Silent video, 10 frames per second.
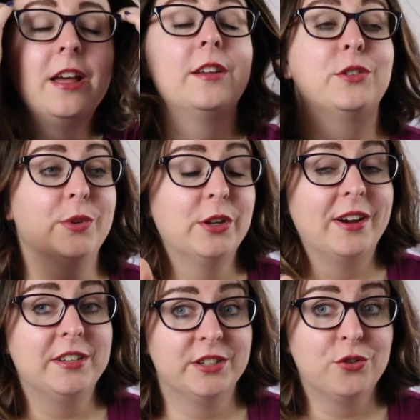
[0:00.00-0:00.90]
There's a really
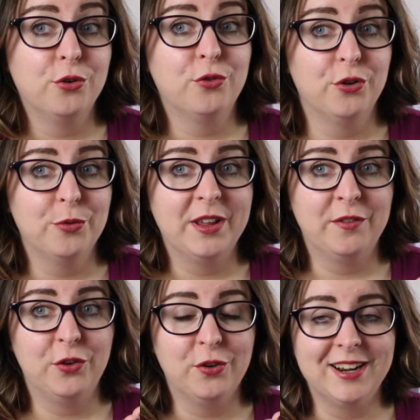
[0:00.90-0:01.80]
great Discord group
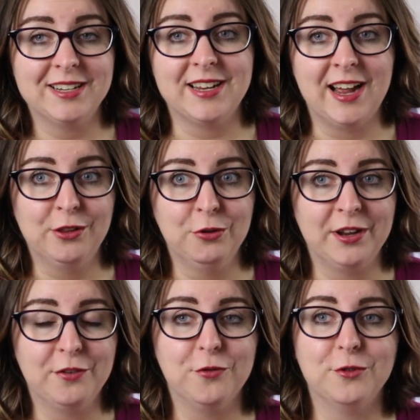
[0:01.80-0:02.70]
if you guys are
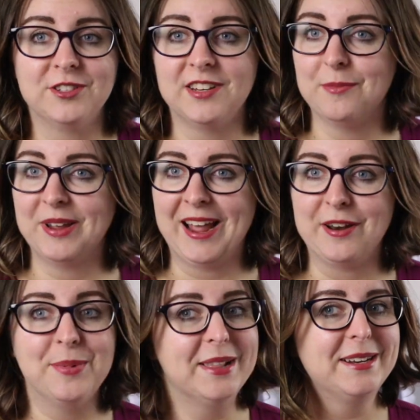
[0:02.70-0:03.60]
looking for some
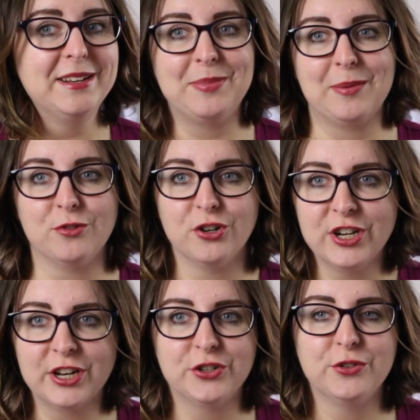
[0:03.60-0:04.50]
accountability and people to
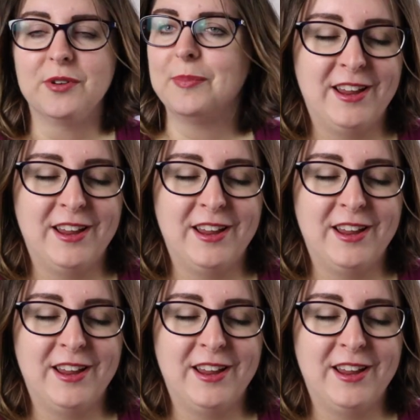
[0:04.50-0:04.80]
chat to.